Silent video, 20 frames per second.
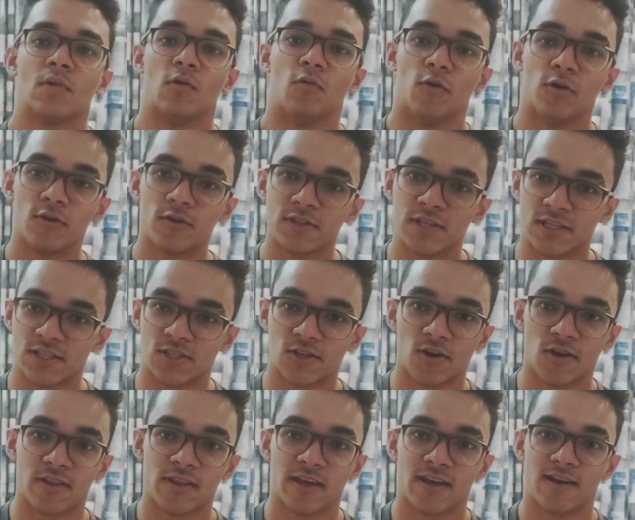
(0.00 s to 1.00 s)
What you just
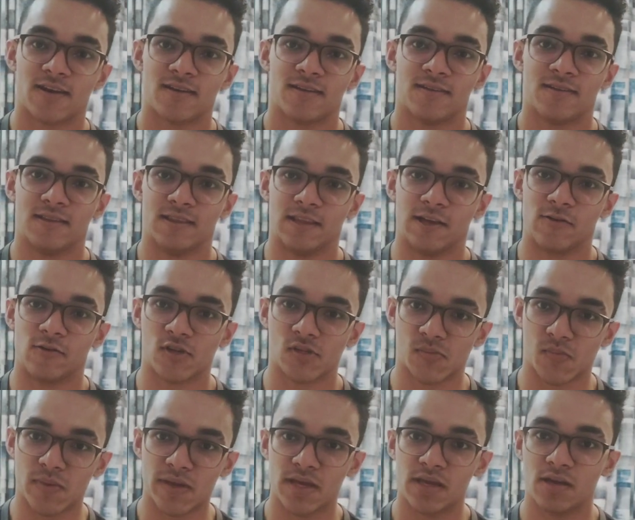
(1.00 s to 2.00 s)
saw there, that was
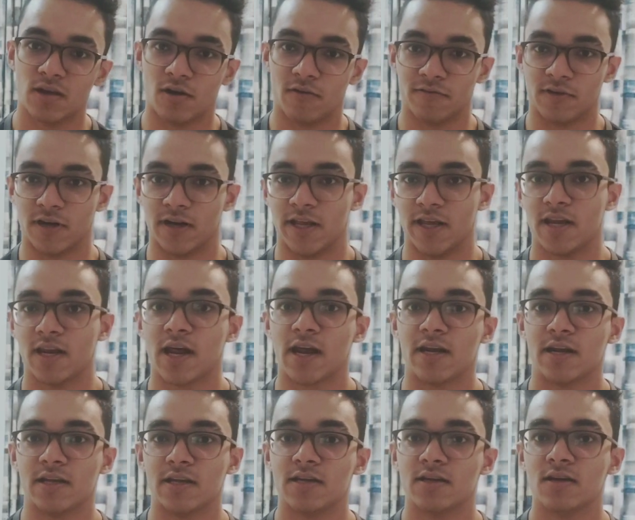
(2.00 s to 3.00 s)
me after day
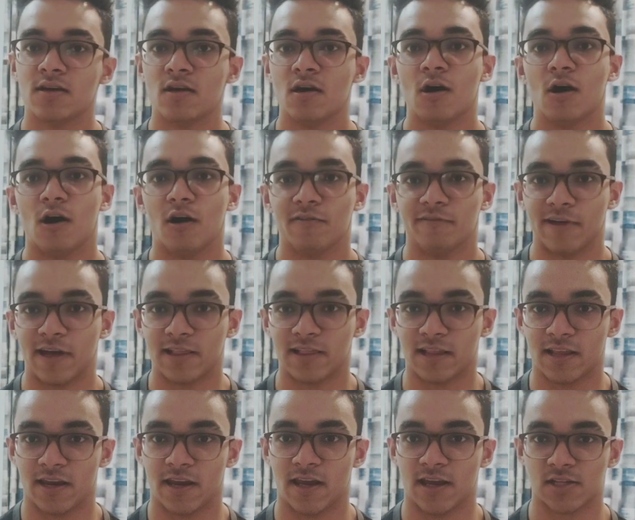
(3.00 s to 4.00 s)
90 of
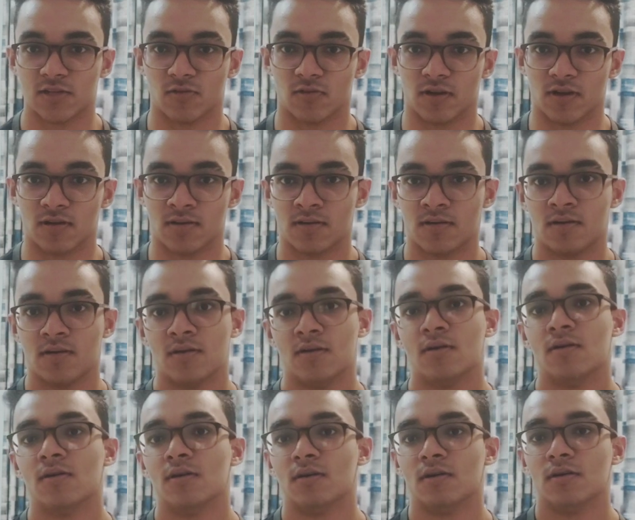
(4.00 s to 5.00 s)
Athlean X1.
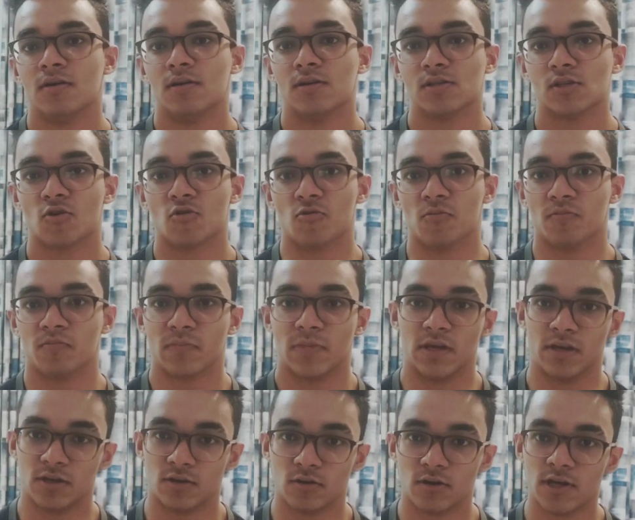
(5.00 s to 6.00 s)
So,
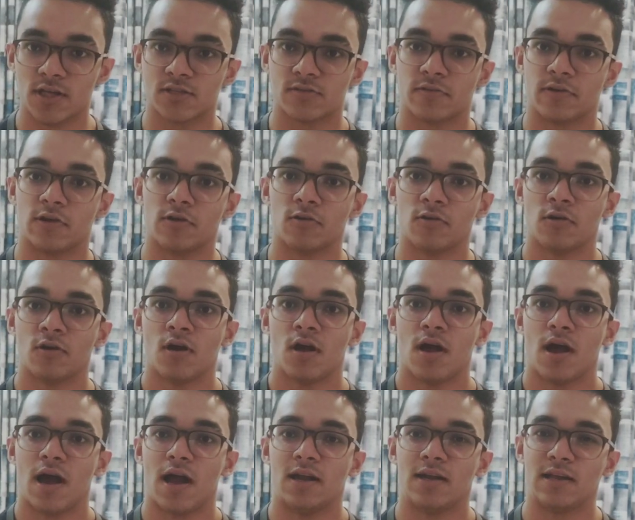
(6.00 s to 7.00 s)
in today's video,
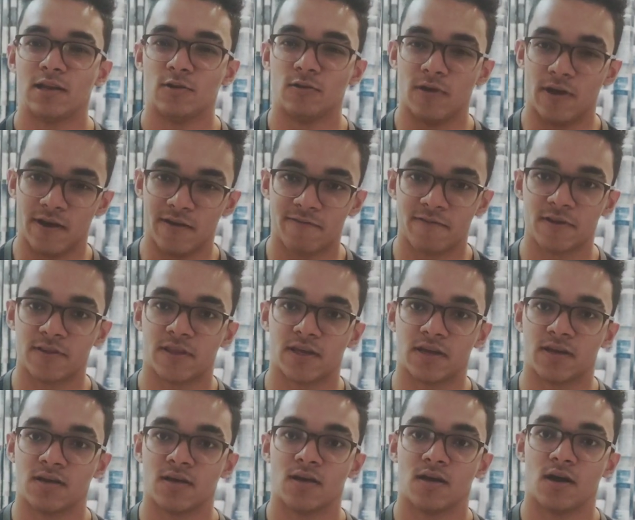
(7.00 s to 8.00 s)
I'll tell you
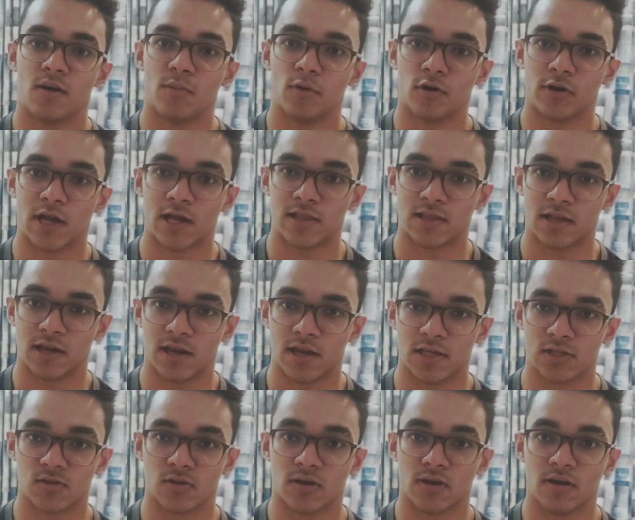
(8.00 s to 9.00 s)
everything about Athlean
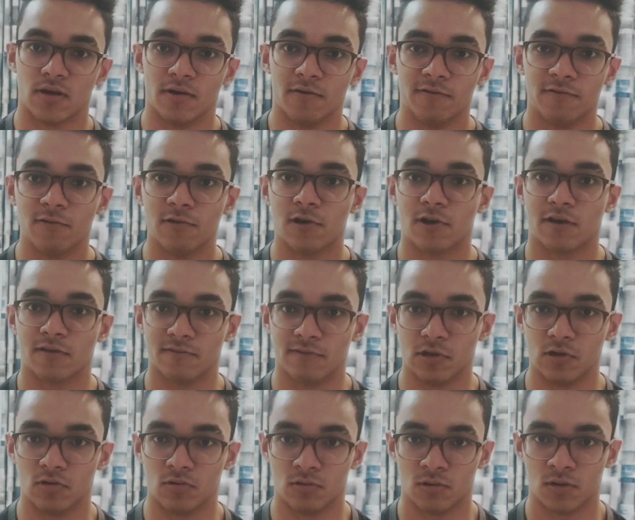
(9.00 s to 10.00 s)
X1, a full
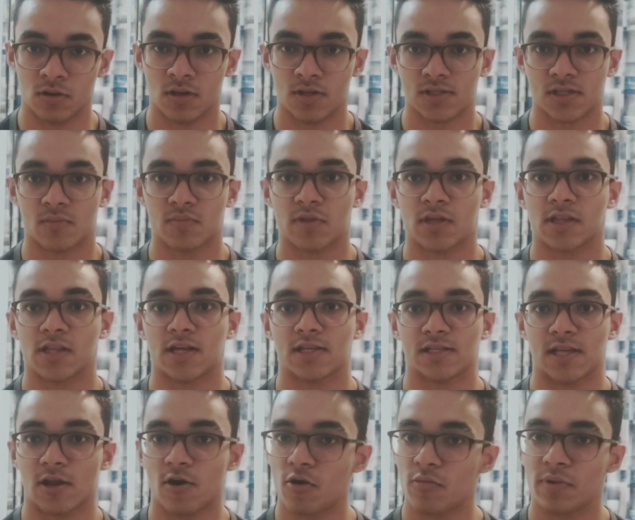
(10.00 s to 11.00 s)
review, something
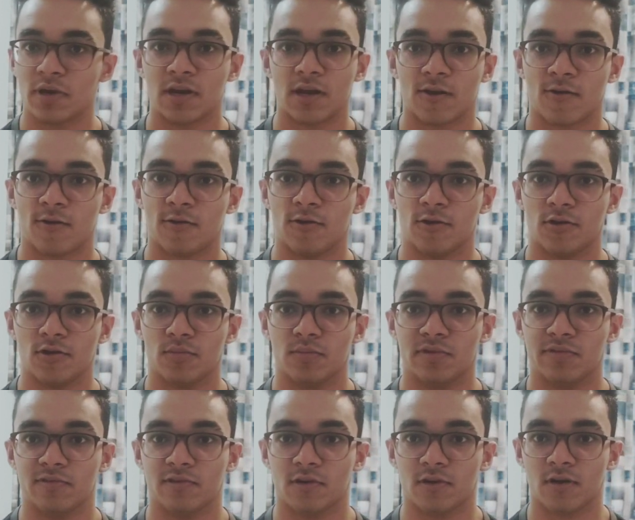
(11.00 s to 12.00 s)
that's never been done on YouTube
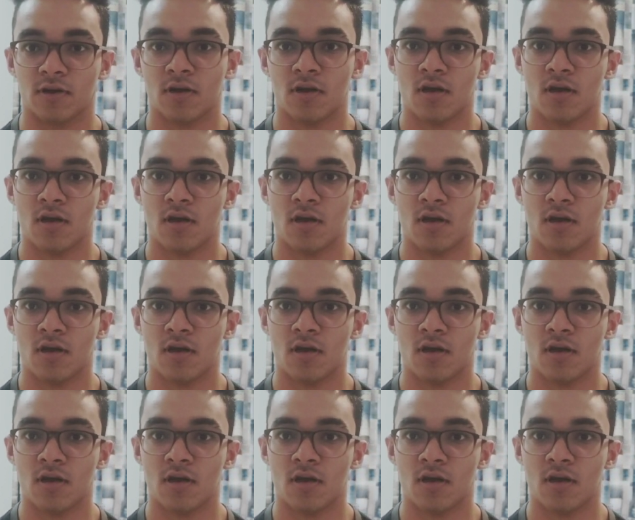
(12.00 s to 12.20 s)
before.